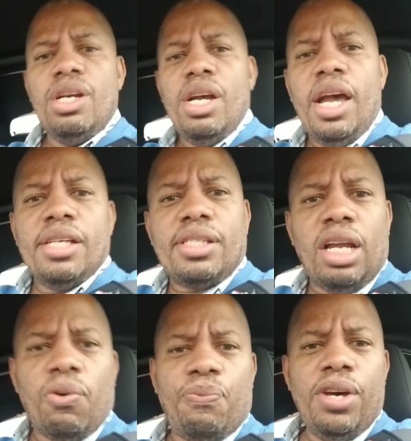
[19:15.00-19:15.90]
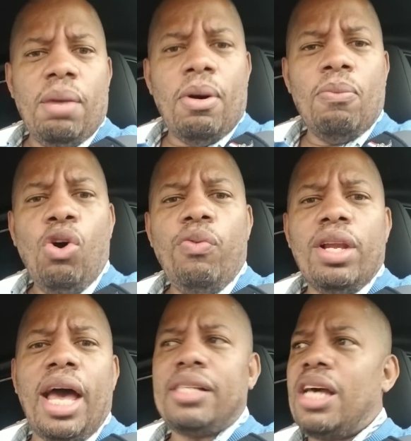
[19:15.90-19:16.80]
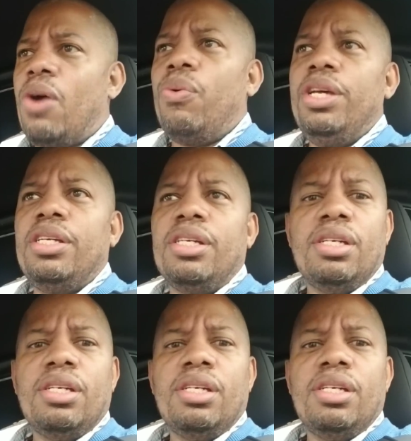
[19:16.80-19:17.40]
and sell a film, a movie like Tariq.